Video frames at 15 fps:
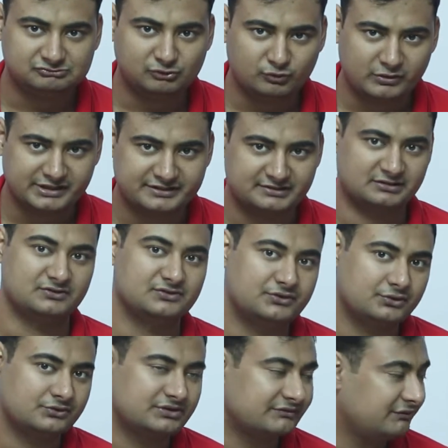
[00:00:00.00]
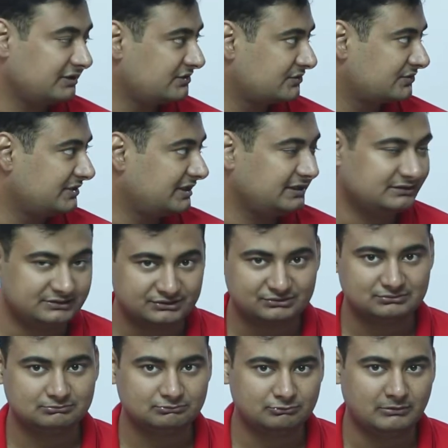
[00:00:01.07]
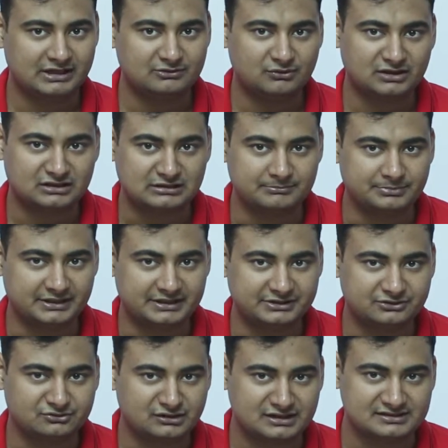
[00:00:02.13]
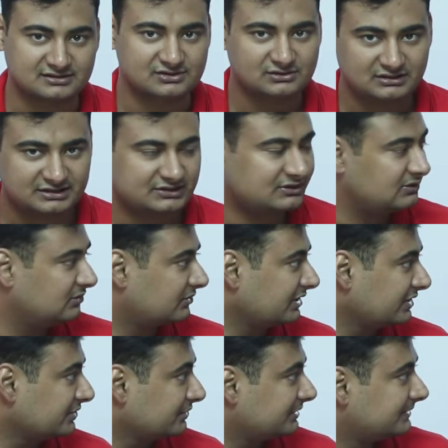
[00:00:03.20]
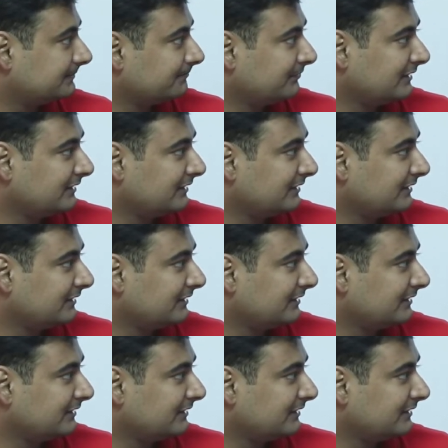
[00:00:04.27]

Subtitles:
Western. So suffice to say, you might want to compare it to NASA. So let's look into it.